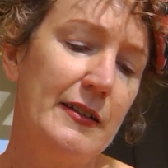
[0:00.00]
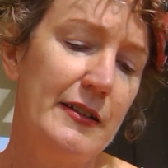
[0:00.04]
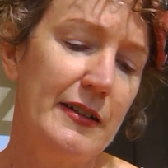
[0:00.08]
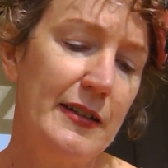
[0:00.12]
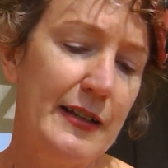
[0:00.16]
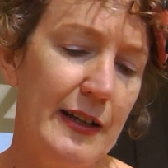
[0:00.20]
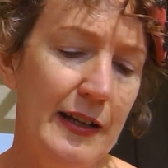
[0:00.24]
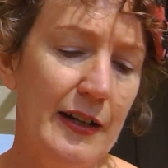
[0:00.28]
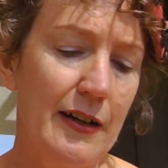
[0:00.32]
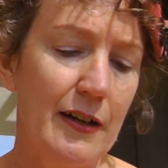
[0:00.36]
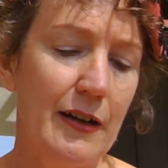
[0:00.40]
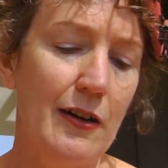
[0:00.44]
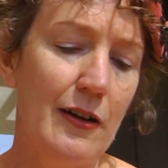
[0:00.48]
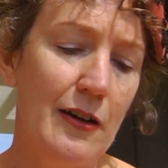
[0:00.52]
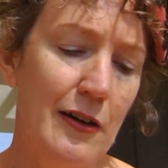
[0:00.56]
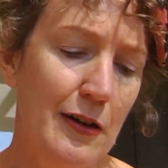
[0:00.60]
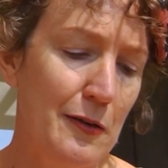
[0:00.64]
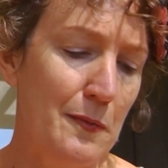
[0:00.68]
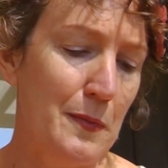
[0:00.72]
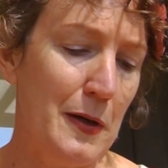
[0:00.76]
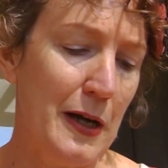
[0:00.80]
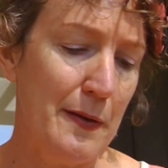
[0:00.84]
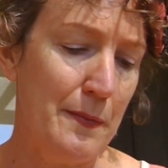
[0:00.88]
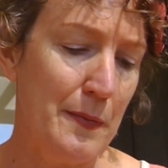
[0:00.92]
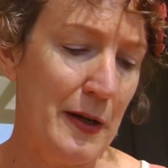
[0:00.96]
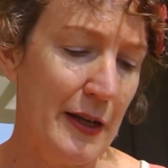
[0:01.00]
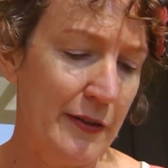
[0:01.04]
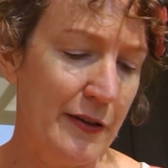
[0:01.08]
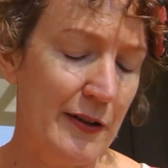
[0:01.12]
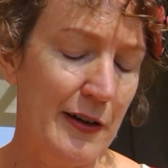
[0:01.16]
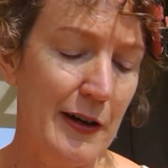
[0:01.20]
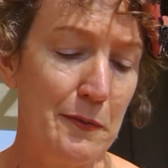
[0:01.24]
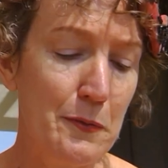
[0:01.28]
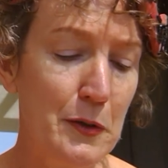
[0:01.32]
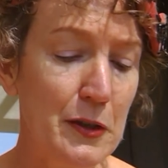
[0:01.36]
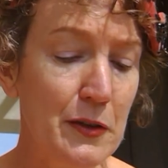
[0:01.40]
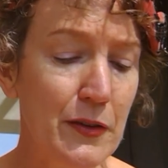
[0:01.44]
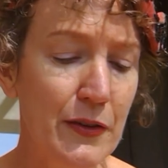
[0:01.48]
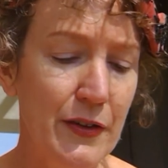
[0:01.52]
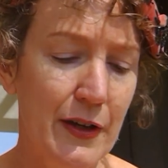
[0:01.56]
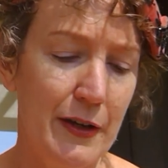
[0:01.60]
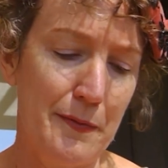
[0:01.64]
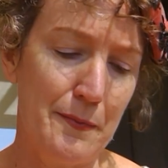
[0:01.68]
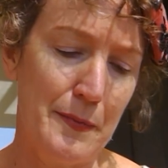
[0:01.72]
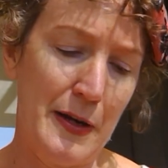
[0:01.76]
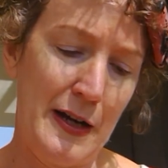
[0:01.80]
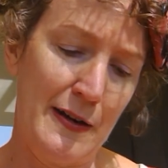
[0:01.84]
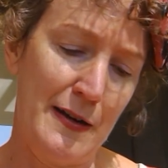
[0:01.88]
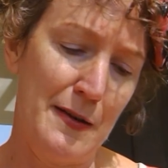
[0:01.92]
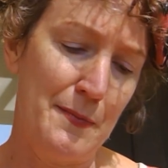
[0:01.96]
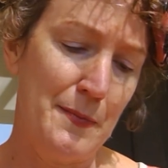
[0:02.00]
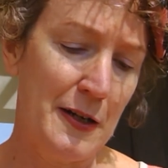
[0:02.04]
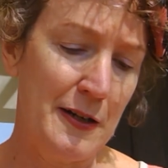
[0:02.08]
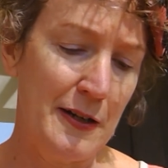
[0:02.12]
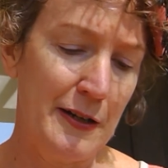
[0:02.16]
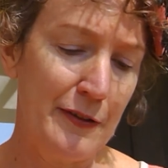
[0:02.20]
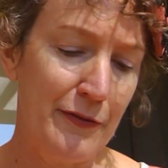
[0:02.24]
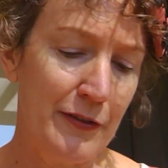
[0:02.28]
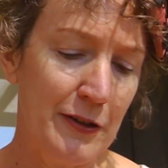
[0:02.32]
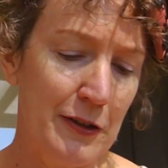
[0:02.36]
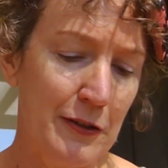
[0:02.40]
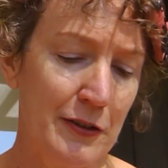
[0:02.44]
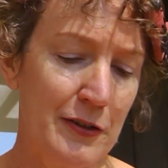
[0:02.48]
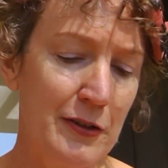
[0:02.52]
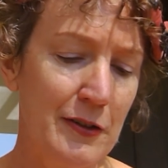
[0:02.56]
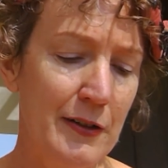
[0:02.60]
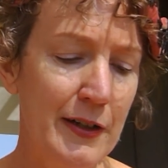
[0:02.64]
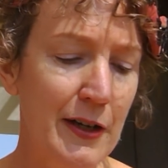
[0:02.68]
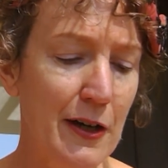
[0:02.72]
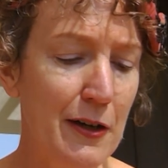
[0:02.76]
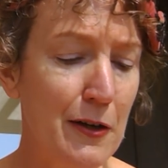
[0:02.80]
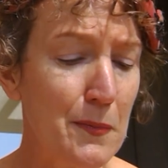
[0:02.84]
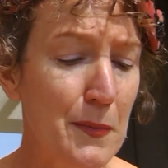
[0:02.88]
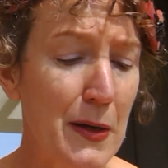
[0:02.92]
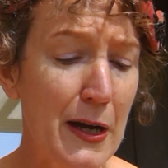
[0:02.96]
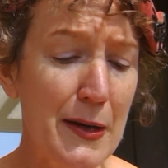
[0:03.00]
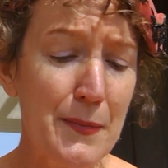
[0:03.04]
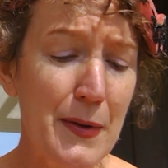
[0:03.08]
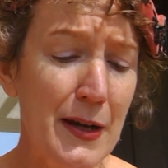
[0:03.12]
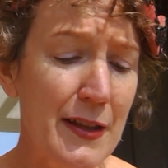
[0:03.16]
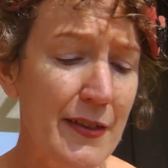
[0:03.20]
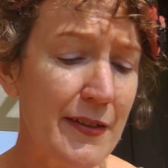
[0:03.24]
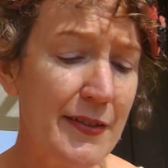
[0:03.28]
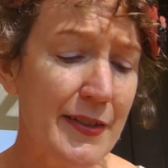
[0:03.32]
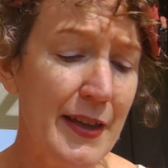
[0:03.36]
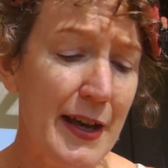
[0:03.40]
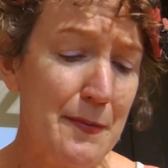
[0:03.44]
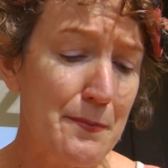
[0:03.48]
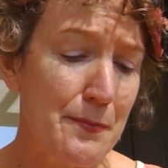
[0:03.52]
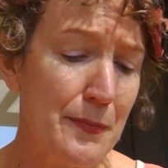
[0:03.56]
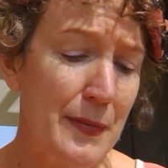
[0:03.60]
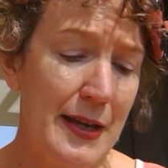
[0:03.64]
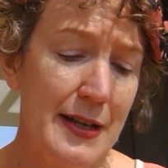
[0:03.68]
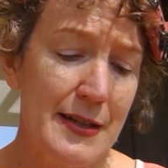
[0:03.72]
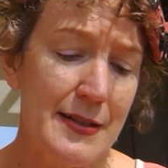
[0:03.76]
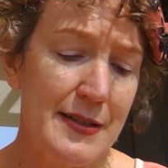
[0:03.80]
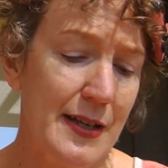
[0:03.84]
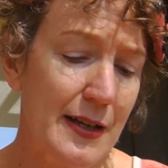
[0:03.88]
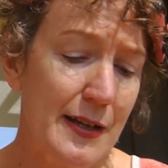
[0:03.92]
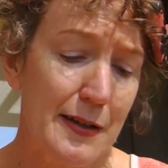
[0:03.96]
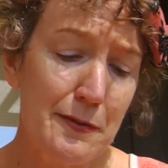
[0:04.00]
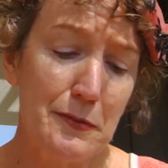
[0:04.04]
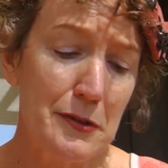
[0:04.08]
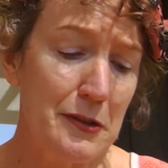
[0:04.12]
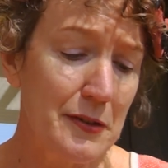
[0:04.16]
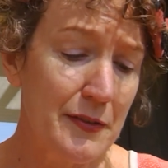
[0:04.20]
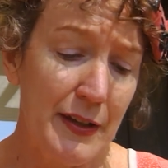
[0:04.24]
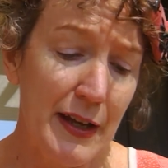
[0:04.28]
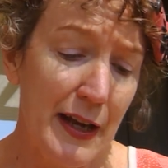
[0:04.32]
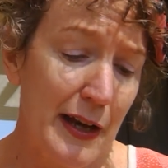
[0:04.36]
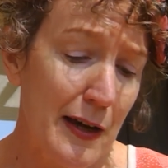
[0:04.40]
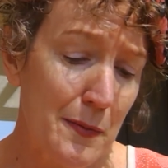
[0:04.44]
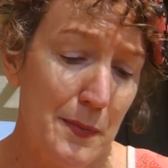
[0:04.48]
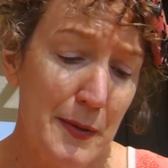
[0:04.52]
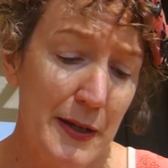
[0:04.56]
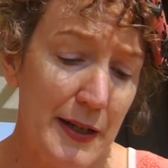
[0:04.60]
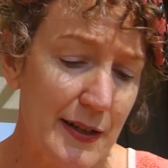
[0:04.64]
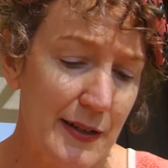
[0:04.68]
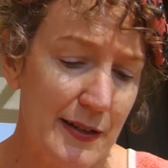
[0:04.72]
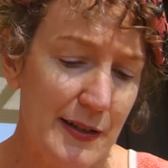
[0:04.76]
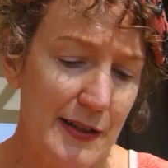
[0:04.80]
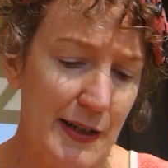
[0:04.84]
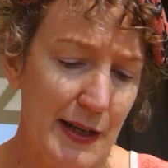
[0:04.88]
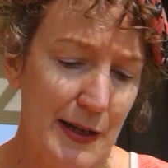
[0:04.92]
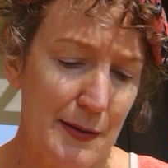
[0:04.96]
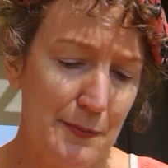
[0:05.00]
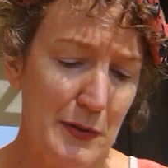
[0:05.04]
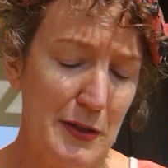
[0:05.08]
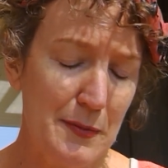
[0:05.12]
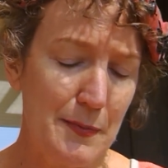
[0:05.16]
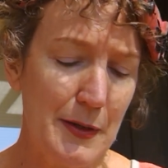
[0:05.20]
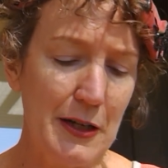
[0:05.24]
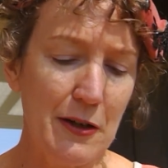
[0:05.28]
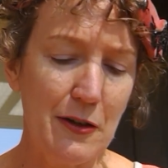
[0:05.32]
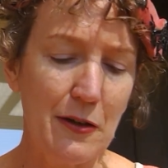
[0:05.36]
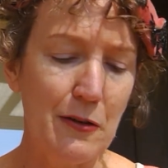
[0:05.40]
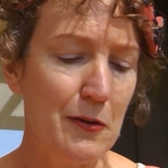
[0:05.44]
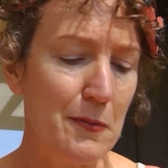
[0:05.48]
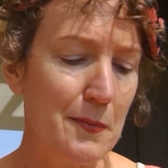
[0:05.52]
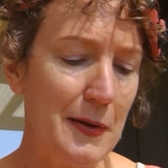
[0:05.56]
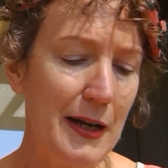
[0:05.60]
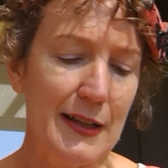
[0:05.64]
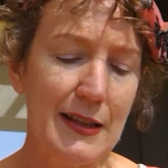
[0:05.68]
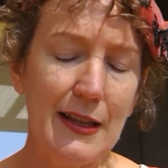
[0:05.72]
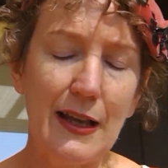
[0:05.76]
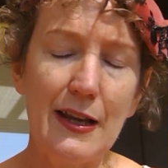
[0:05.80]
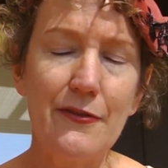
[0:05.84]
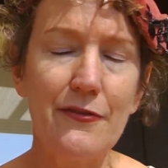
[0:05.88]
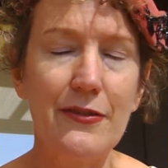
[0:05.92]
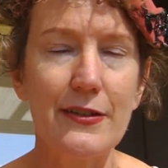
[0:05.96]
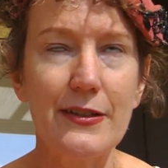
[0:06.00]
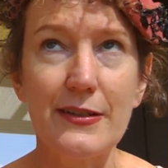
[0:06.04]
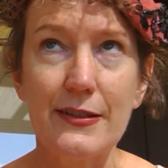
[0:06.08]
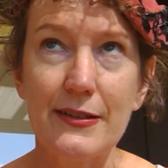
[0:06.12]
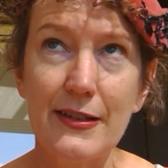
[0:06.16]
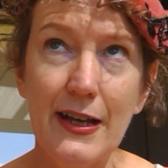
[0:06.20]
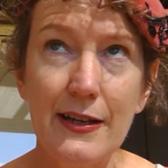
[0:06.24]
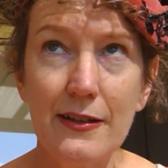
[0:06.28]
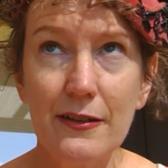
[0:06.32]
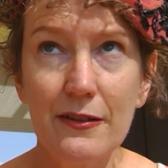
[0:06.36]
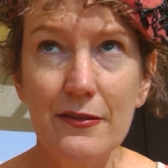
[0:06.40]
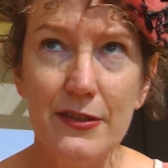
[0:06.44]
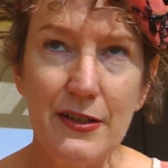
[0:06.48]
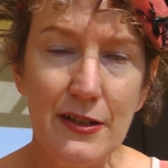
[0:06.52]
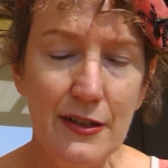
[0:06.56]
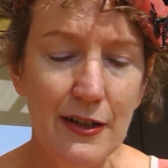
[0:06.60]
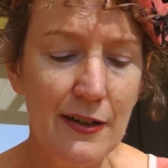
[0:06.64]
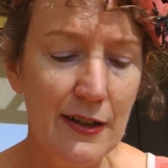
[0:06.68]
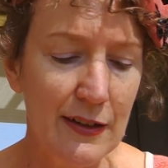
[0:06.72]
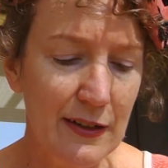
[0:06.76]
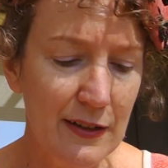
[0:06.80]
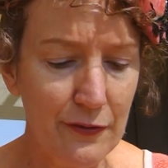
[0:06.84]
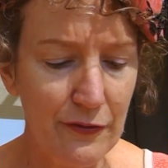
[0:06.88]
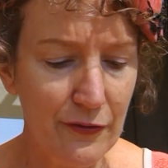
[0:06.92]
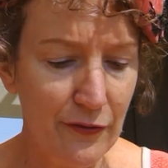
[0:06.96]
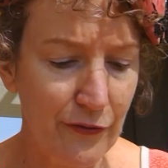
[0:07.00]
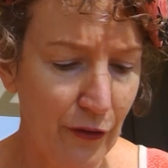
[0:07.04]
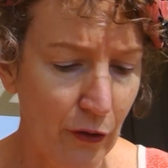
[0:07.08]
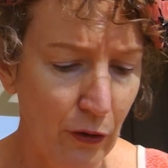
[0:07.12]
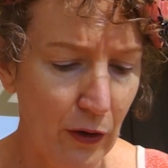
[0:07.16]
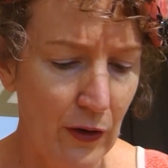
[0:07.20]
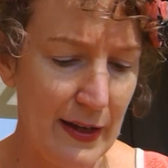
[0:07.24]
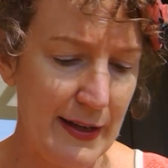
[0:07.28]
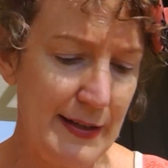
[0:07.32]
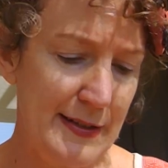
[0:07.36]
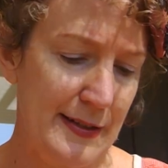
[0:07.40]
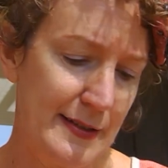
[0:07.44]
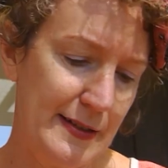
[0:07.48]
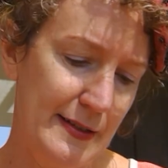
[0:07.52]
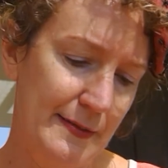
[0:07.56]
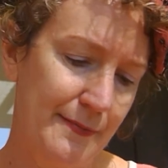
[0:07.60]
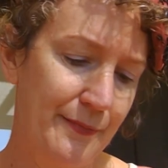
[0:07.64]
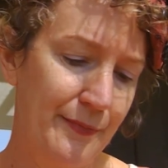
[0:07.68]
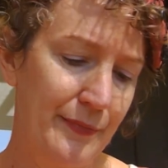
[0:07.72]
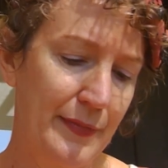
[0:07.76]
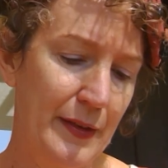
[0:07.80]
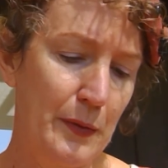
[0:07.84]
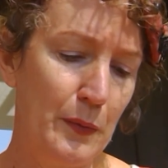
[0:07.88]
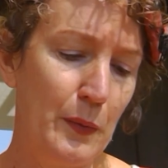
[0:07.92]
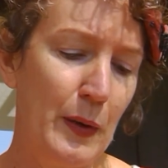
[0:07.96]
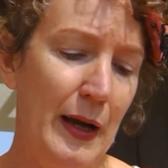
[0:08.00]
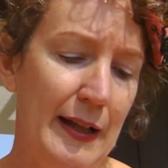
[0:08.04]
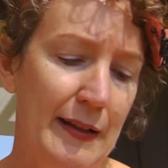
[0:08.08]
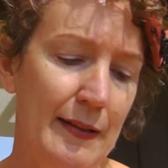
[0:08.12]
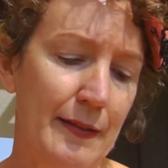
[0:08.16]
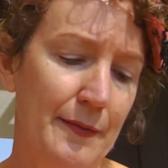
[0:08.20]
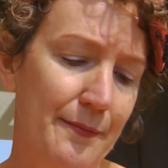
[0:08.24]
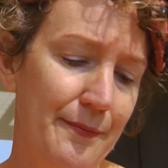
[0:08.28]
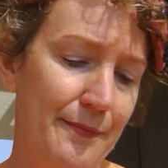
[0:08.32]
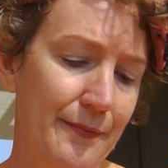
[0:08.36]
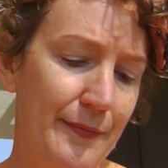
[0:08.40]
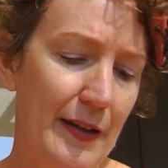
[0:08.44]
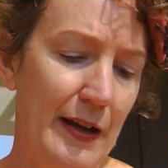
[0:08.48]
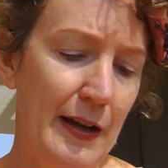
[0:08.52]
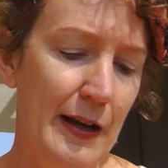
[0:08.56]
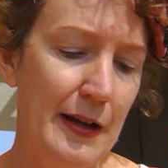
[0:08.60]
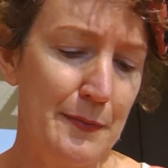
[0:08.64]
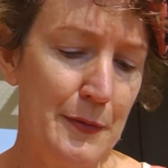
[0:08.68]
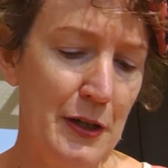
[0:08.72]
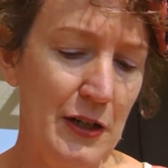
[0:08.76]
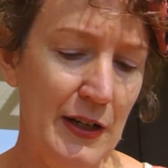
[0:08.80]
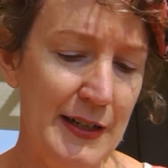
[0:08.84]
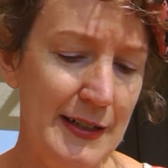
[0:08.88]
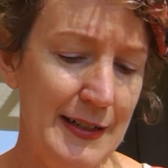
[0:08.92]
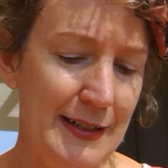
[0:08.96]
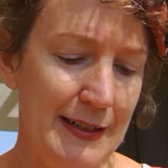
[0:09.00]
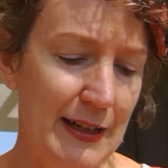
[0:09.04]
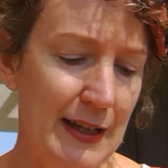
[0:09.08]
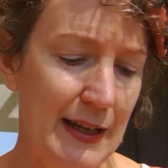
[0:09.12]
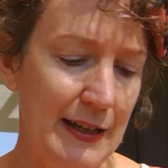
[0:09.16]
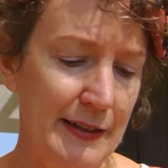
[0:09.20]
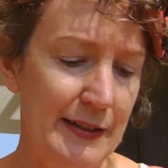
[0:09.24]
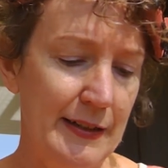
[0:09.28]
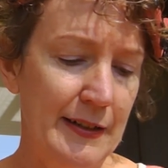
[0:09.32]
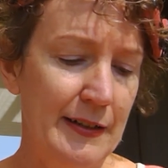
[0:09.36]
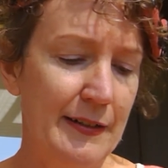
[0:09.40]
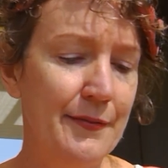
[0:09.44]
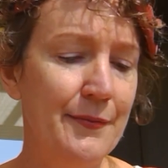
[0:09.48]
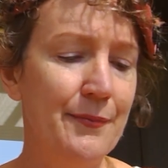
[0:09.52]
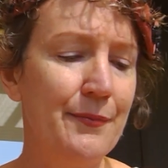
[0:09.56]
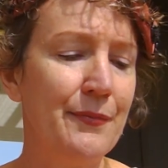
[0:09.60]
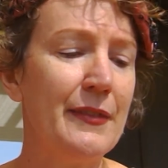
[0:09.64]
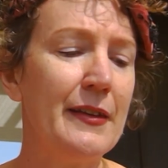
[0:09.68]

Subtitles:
Dear, oh my mother, I will not marry Murray Faulkner, and oh my mother, that means I will now be condemned to be all my life a sales girl at Foy's. Well, I am going to London.